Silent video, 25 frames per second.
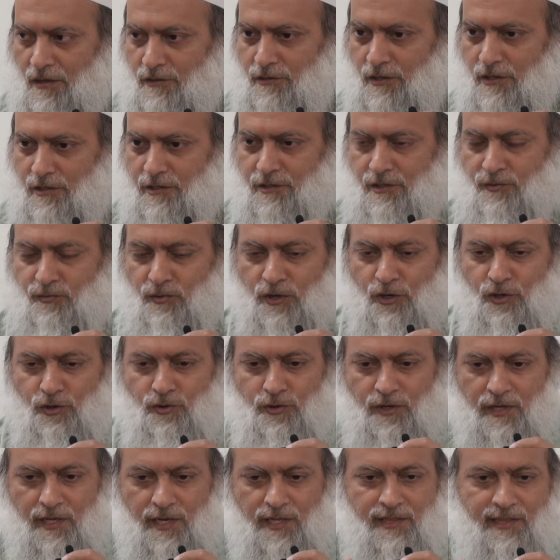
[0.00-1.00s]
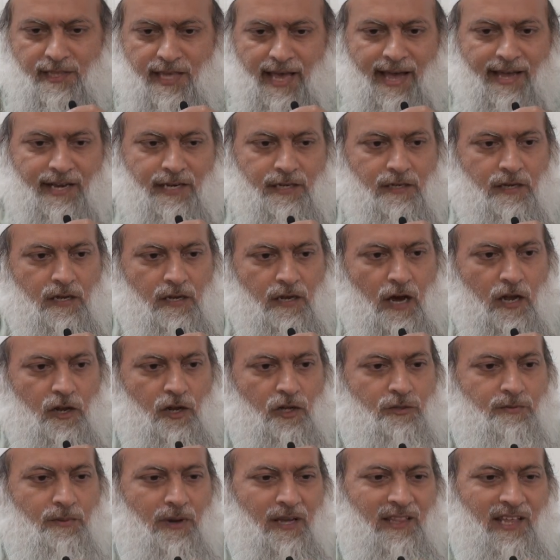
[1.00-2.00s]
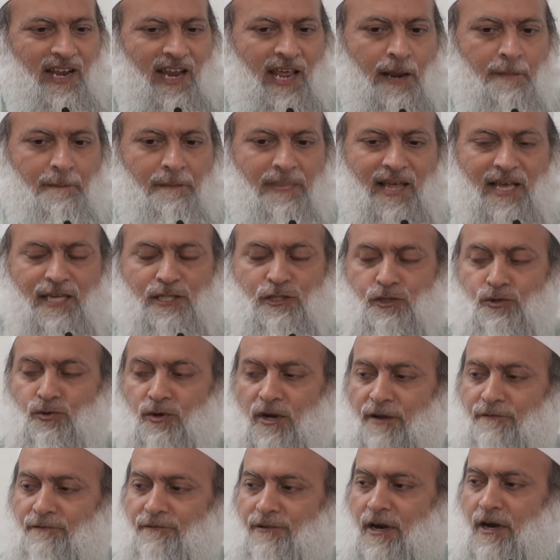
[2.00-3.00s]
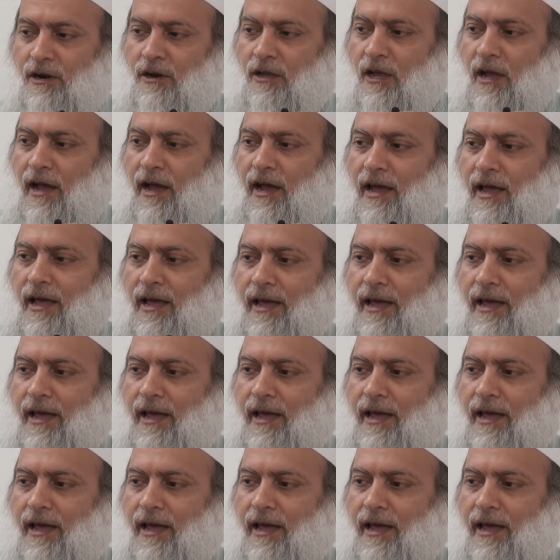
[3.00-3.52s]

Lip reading: So when you did that, Allah subhanahu wa ta'ala had placed you at a very